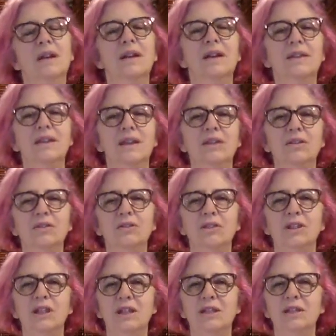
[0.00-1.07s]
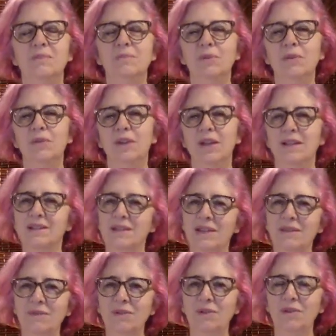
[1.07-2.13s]
that your chi is moving. See
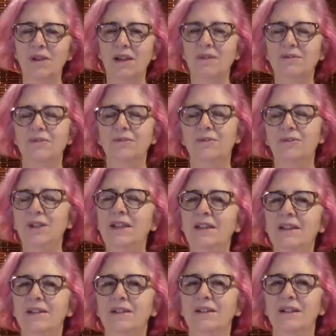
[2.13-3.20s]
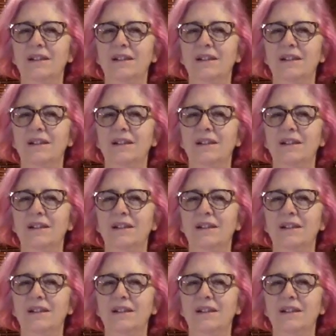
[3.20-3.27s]
if you can feel